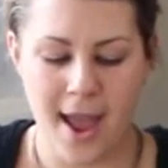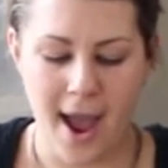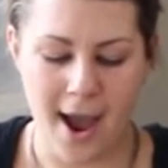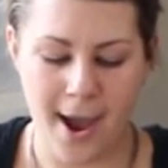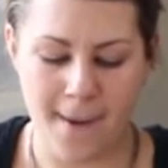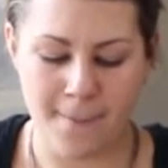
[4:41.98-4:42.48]

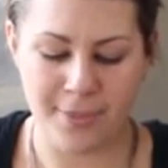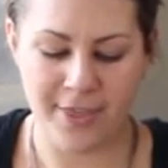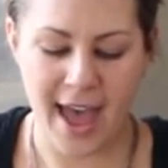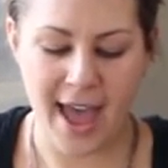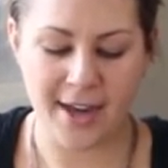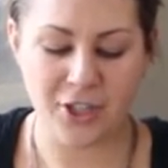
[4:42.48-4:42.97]

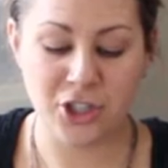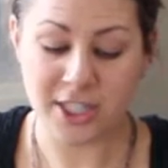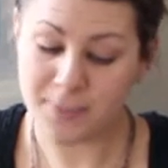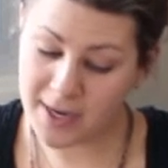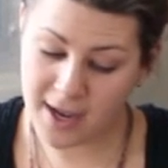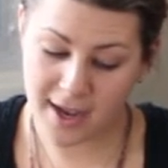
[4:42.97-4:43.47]
that
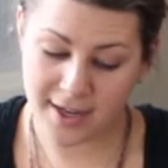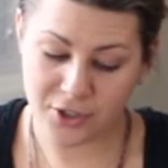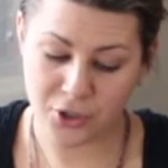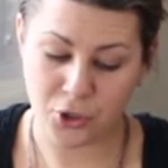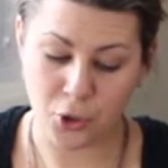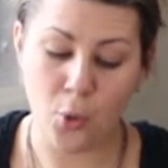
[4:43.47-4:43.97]
just
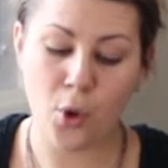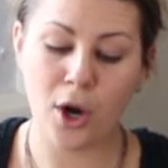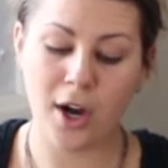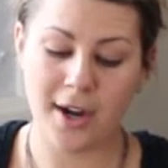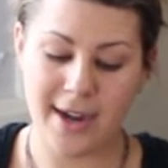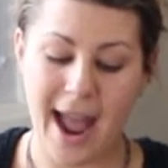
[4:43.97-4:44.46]
because
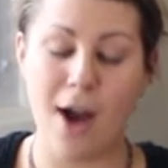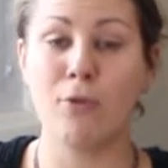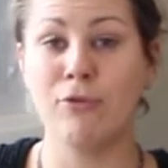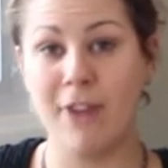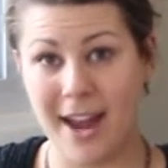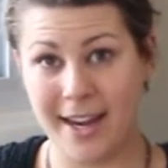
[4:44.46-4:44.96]
you're now
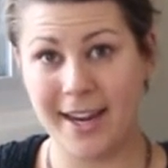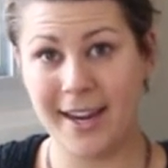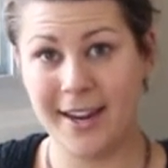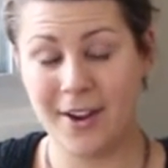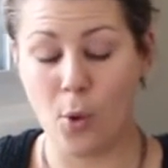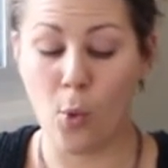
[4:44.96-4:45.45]

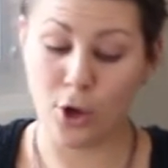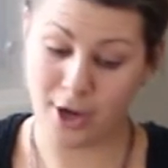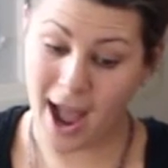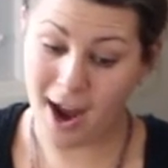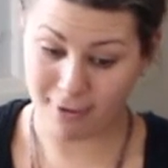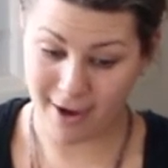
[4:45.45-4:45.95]
ready or
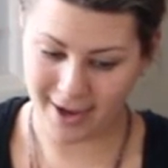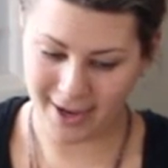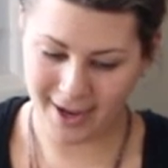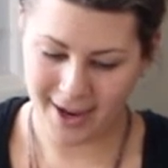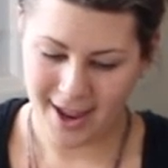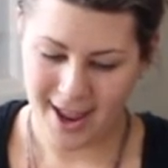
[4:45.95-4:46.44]
not
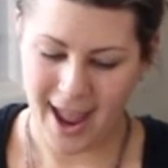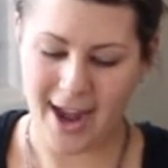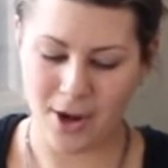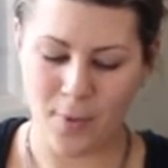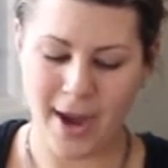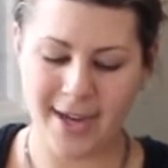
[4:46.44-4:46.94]
ready
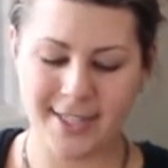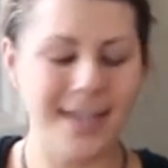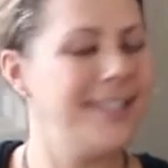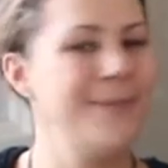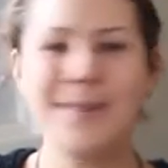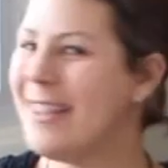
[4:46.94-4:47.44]
and awake
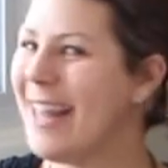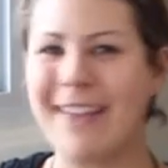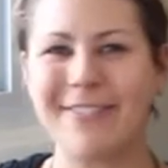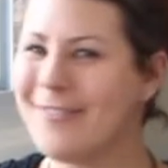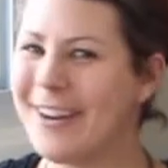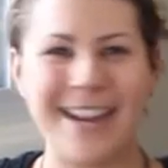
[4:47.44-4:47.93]
doesn't mean that
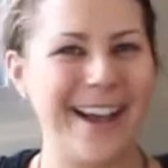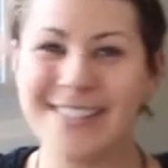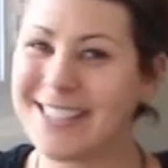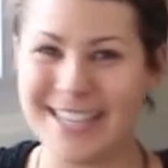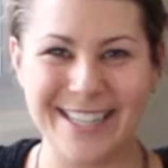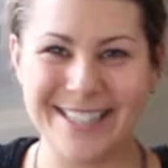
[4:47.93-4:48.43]
everybody
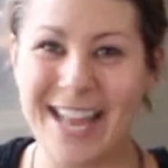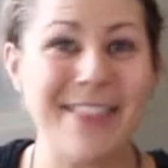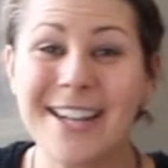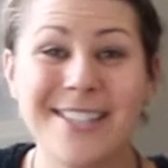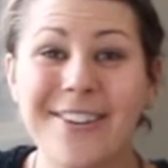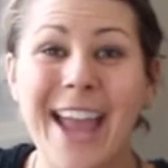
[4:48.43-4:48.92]
else is. And
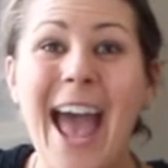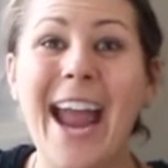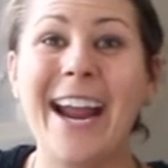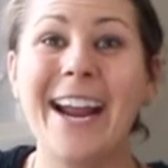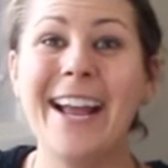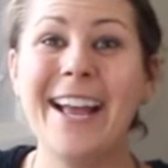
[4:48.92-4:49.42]
that's
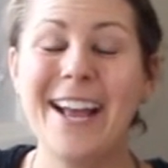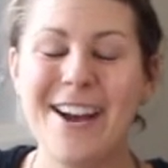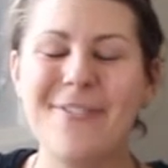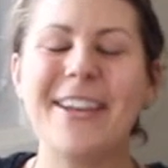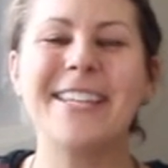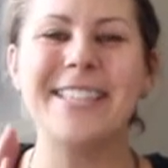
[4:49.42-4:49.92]
okay,
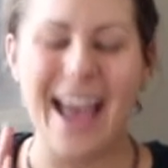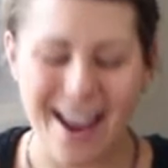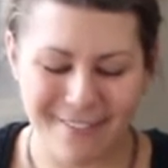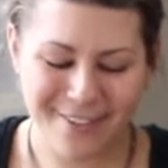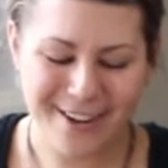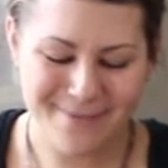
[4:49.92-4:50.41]
because
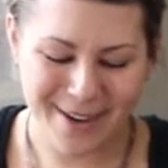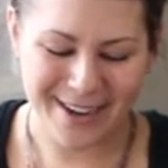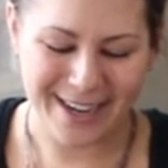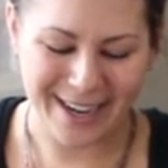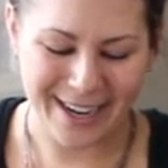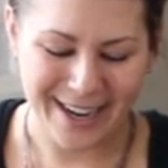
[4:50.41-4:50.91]

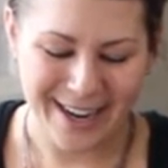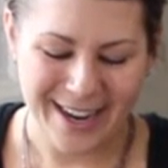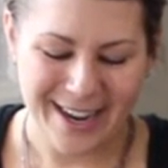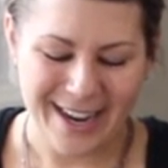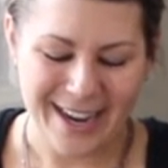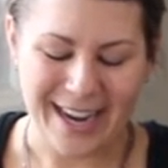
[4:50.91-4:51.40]
everybody
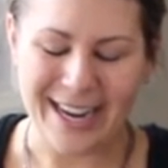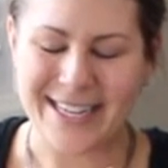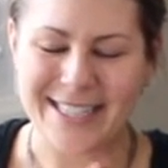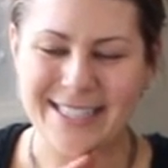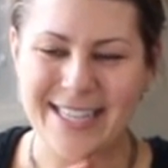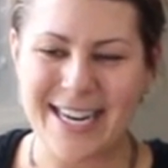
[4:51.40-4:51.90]

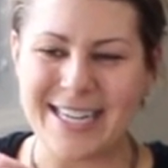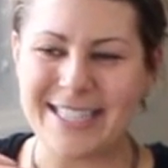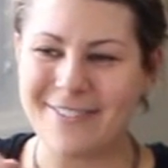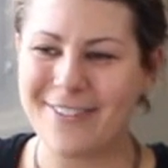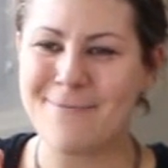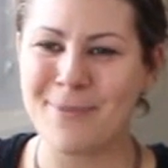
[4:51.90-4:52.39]
is in a
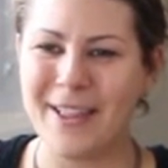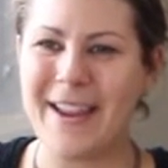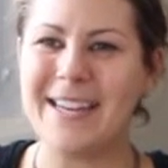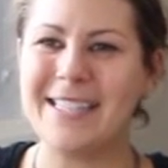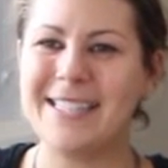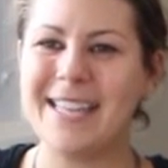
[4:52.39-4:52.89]
different
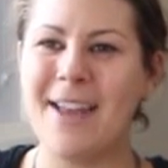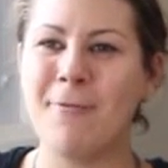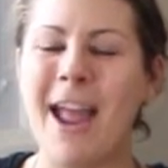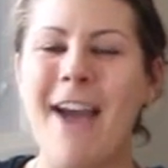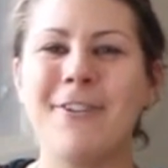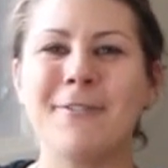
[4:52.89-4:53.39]
place, and
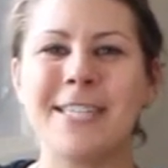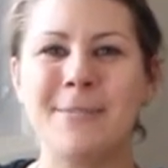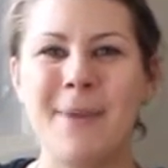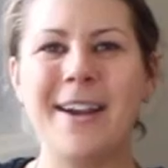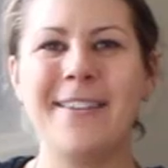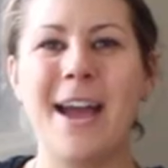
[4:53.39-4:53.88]
we have to
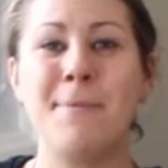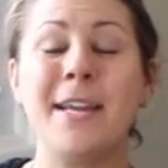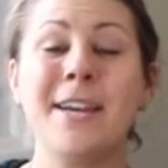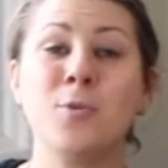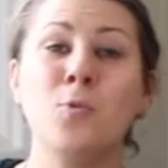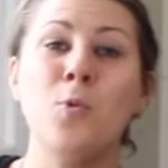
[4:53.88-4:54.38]
respect that
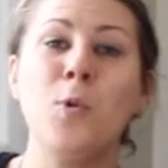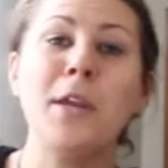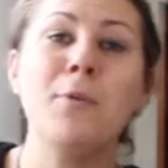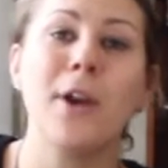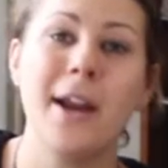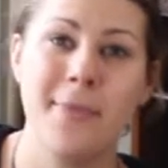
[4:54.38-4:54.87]
because we
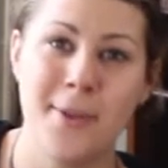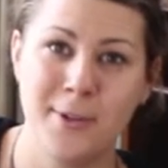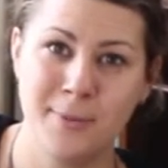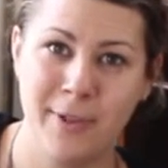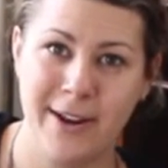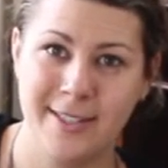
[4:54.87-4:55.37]
were in those
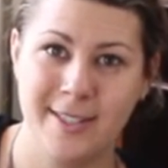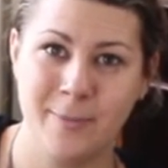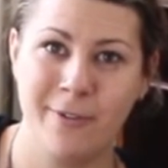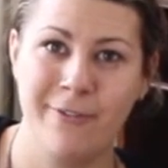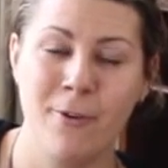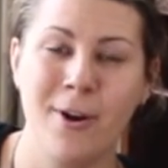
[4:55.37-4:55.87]
places
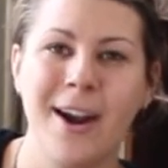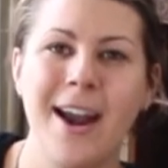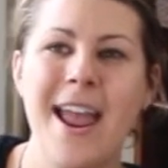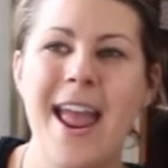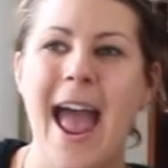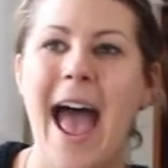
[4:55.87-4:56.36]
before,
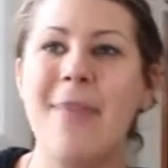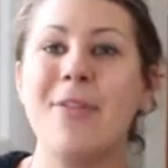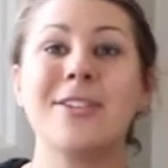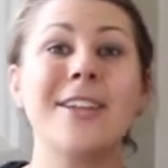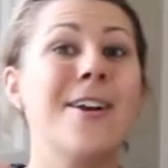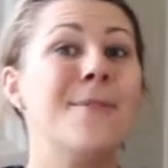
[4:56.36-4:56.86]
and
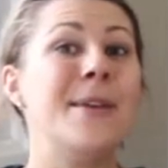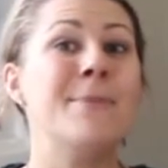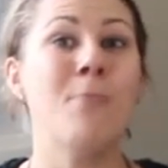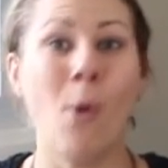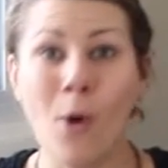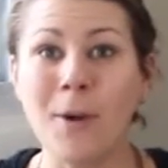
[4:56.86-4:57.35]
there's going to be
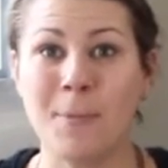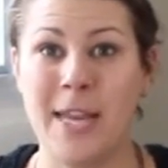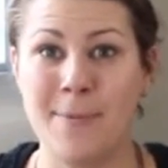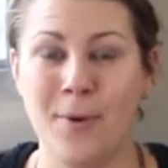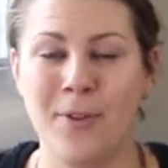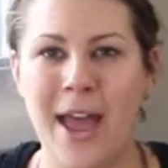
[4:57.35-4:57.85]
more
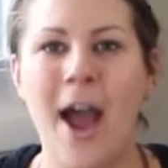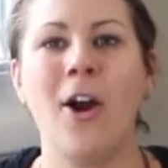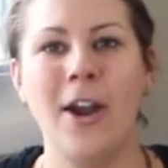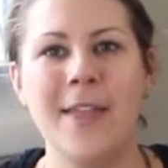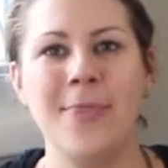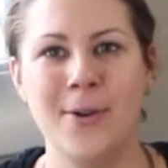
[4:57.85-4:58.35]
people that
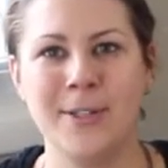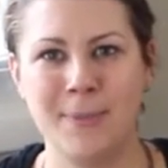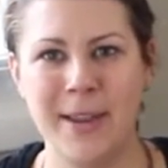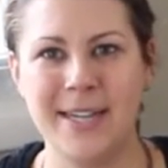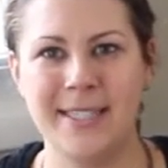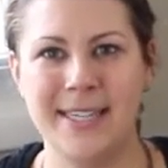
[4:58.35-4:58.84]
are in those
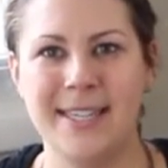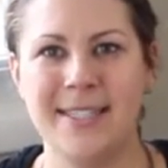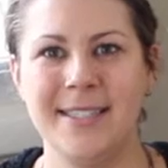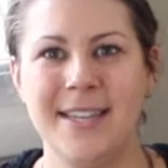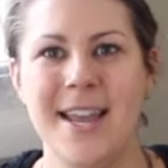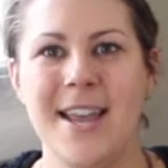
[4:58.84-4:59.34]

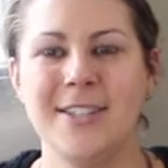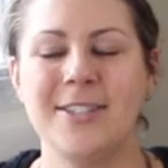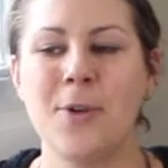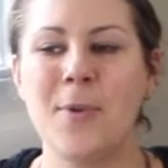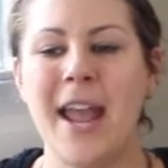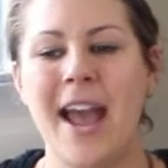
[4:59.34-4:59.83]
places.
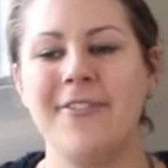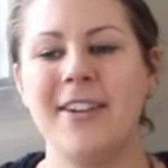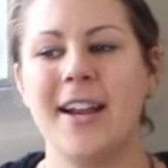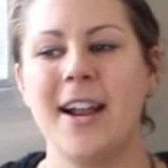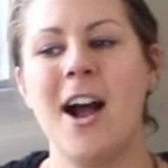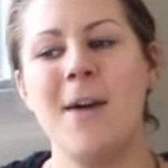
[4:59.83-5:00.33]
So we have
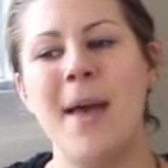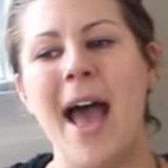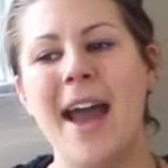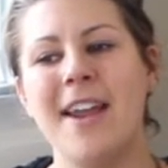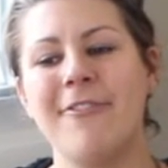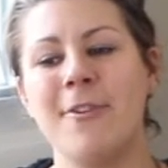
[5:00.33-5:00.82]
to come
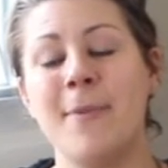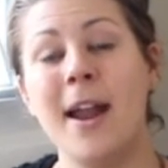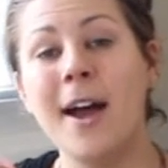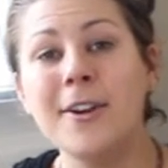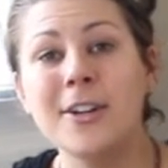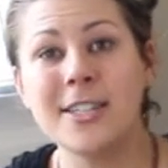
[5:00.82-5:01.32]
at it from an
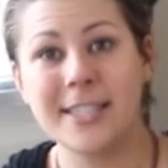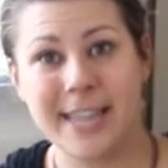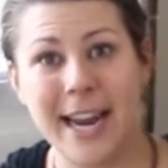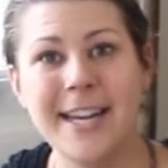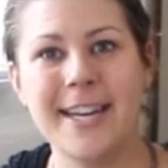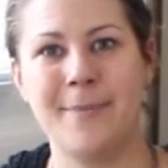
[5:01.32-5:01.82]

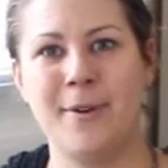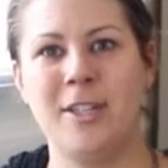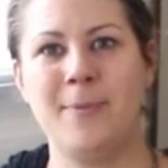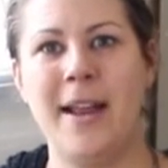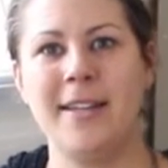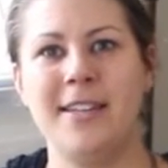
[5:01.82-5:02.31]
understanding
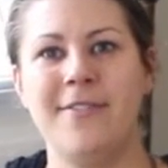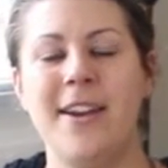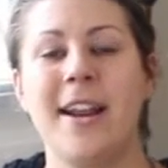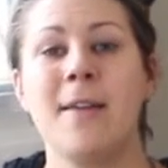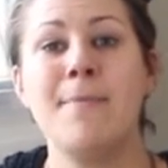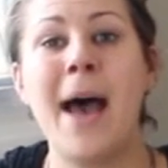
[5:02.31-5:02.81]
perspective and
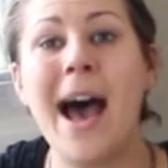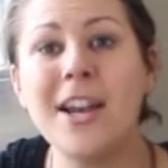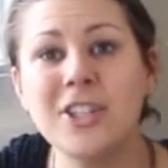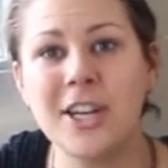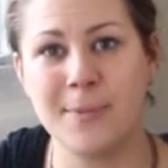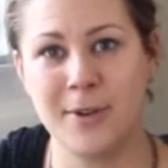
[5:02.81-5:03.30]
a
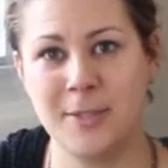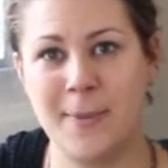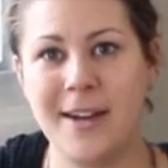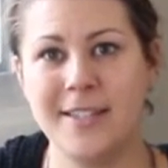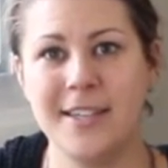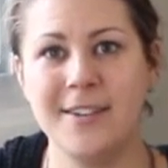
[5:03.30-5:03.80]
compassionate
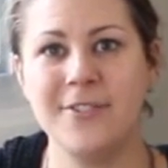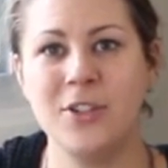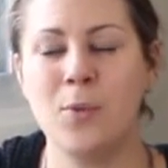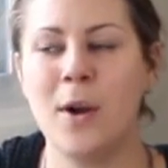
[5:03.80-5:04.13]
perspective, to